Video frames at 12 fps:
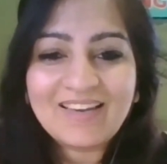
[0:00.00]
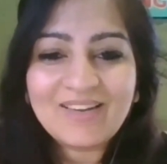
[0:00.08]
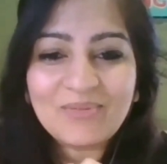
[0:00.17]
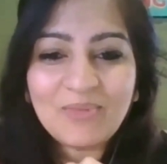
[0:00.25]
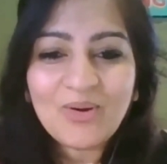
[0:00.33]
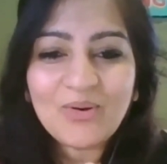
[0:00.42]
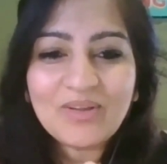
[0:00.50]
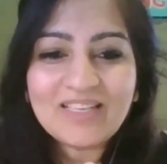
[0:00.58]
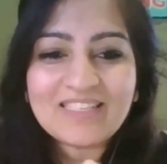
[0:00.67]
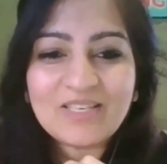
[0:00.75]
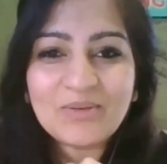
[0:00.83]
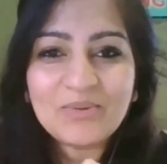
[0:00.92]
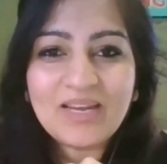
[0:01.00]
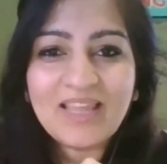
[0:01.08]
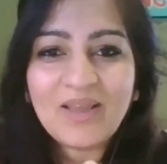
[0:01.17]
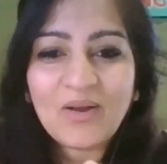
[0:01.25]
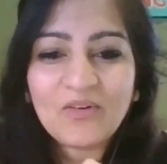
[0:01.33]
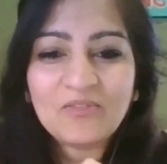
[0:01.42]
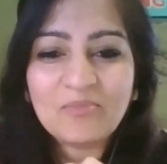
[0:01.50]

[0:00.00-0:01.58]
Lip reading: Tomorrow is a new day of